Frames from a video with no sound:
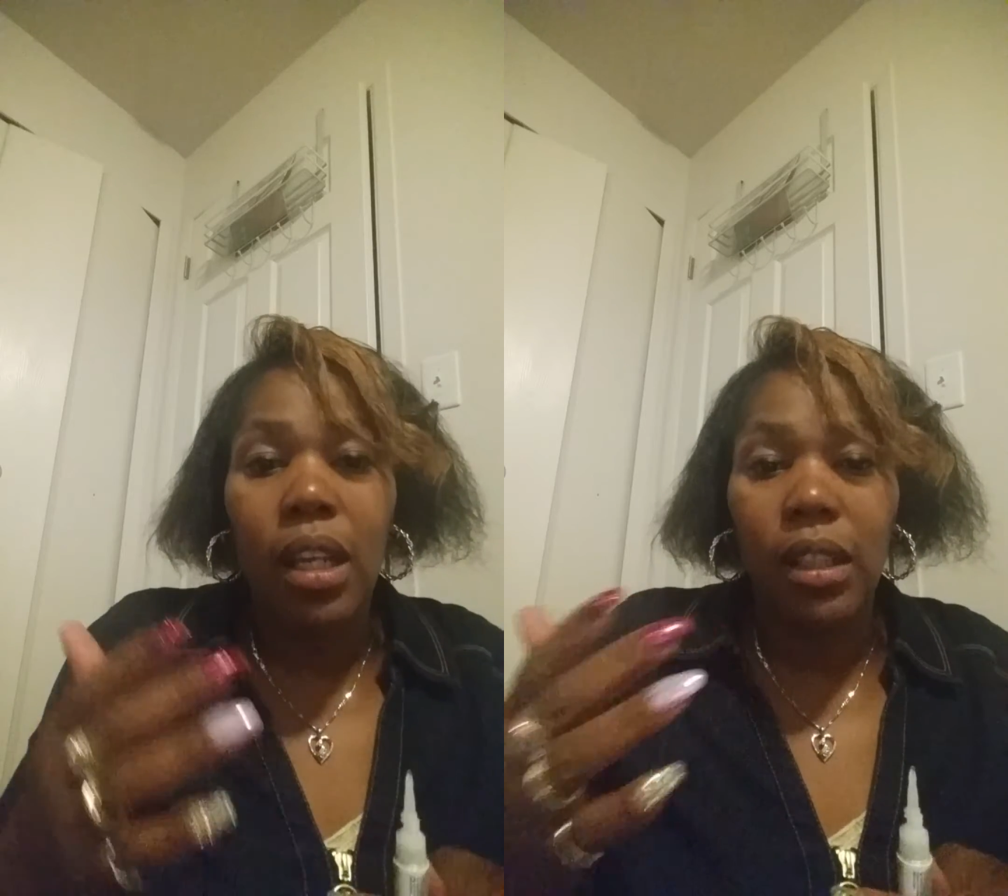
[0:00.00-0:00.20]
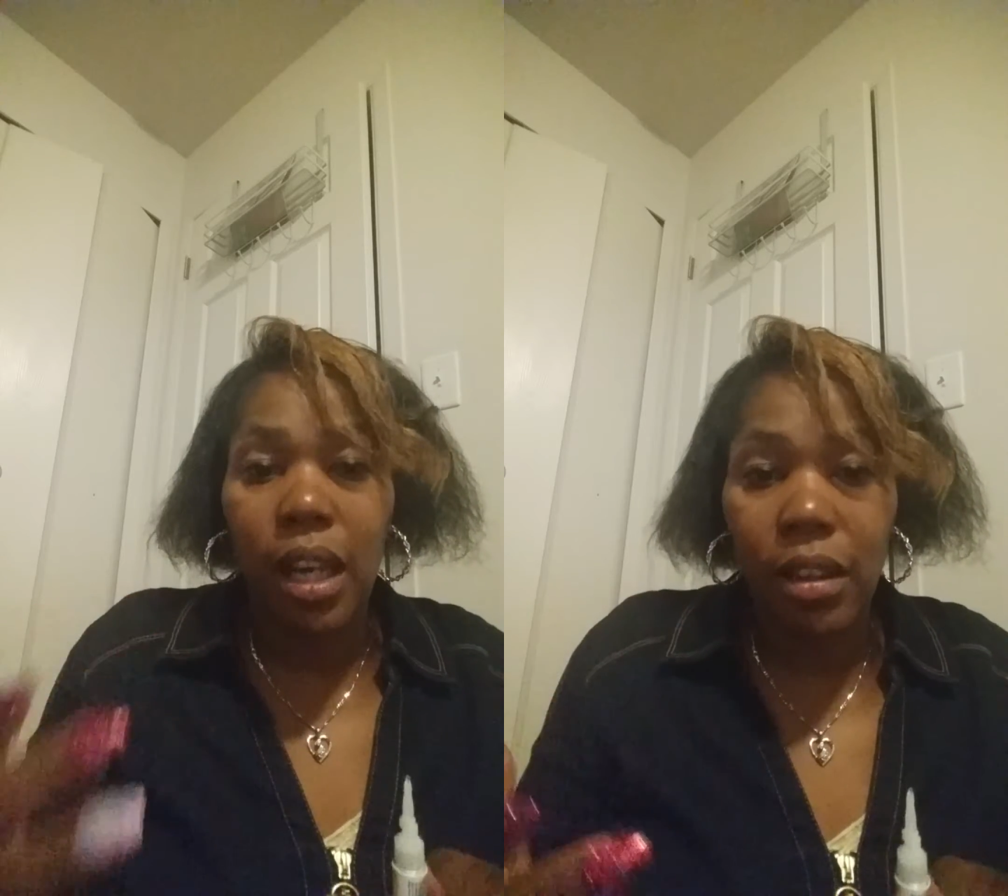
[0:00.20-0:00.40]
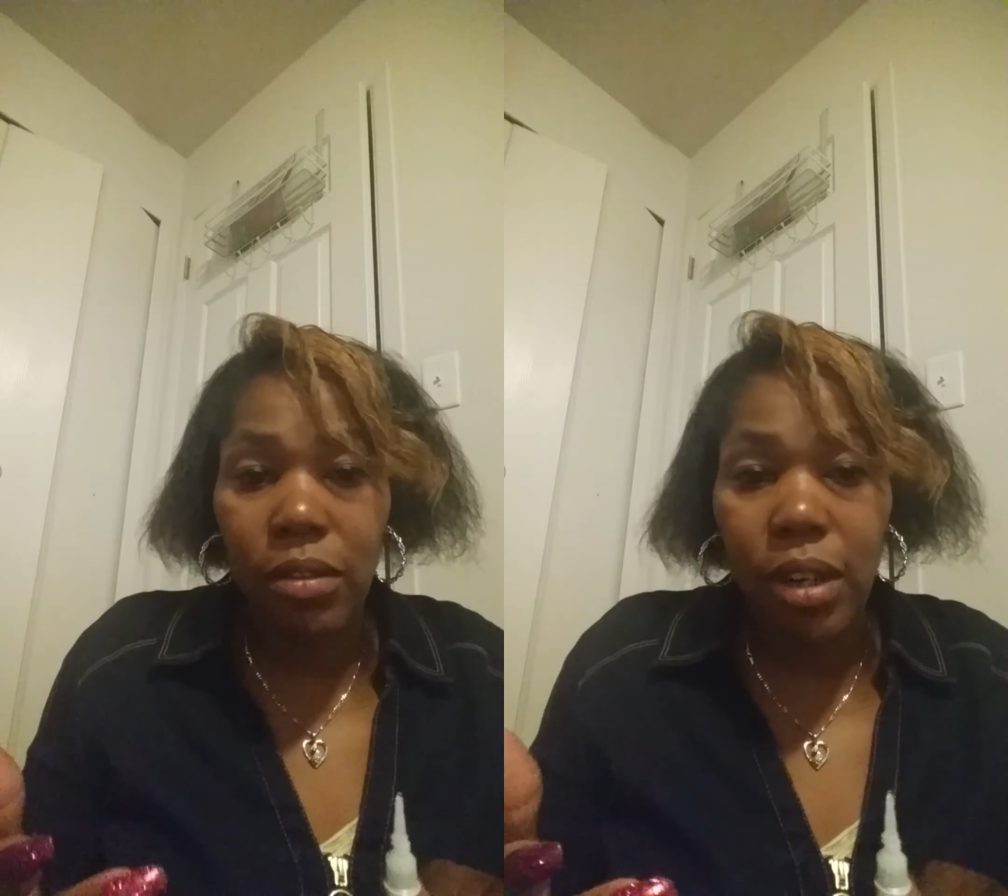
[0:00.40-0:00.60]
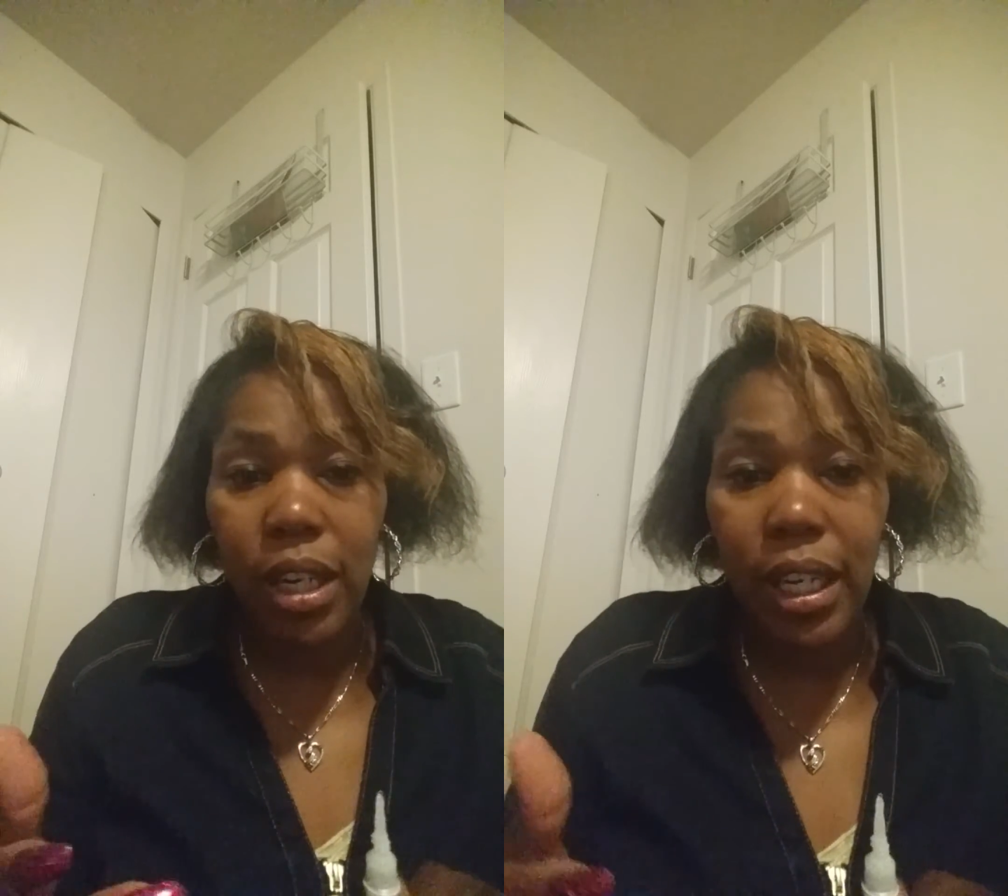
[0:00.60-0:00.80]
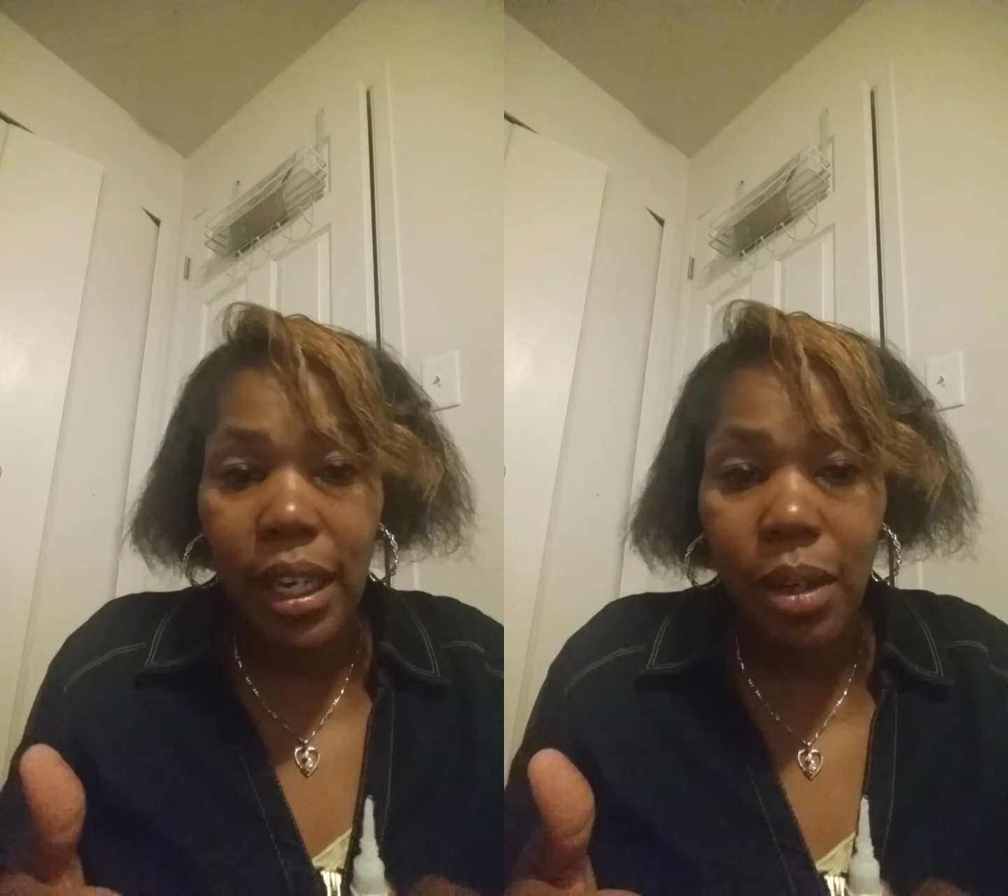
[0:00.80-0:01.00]
a lot of
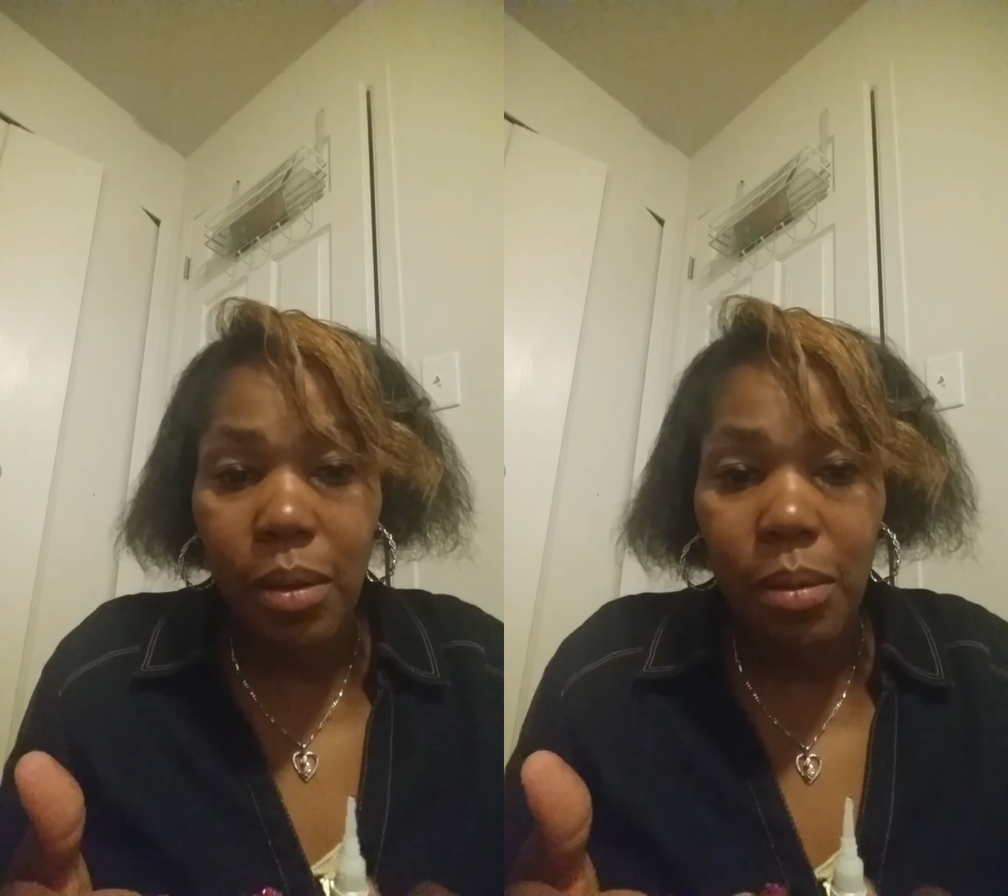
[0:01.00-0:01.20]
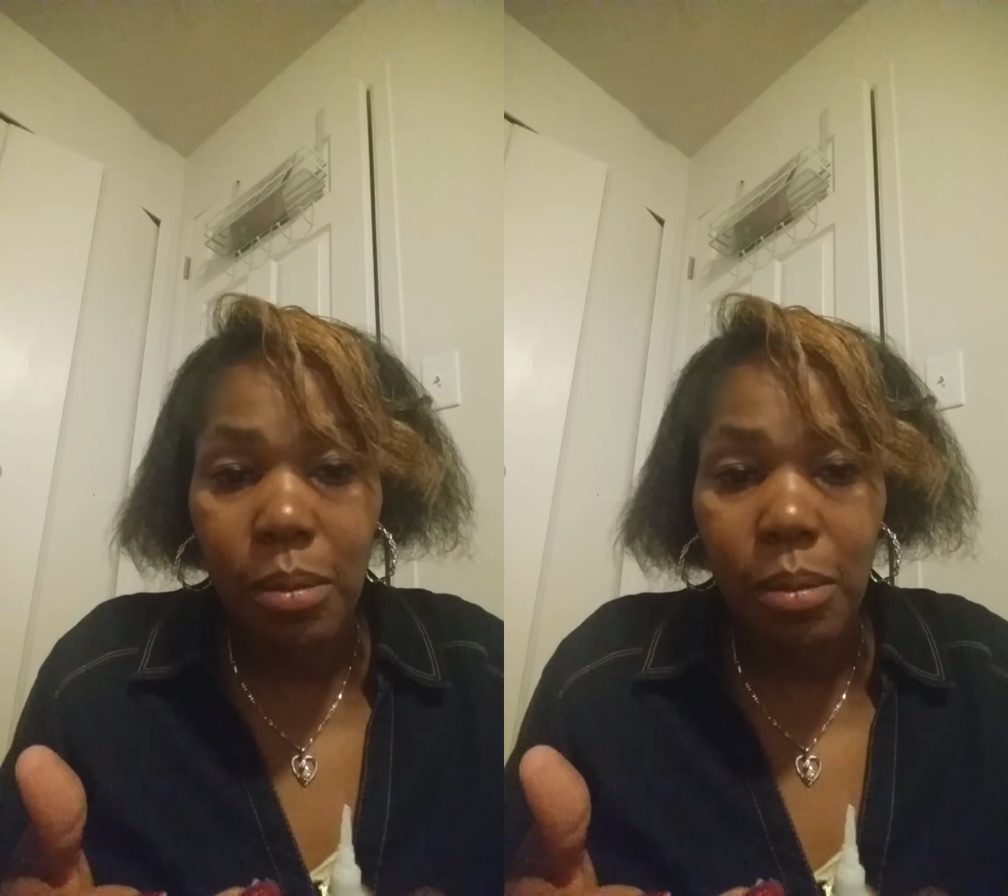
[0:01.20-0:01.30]
running out.